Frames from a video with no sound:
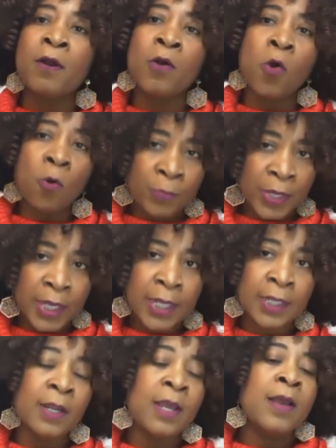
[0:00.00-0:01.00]

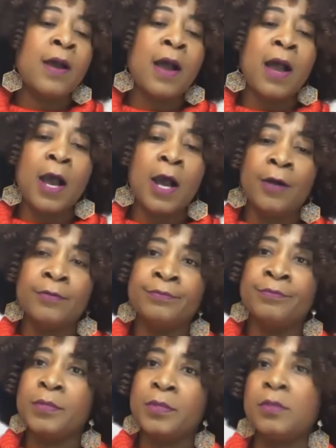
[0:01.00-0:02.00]
coping
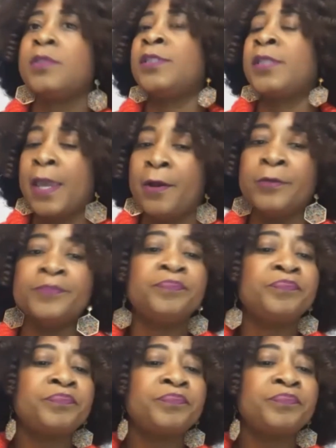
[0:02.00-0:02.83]
scale.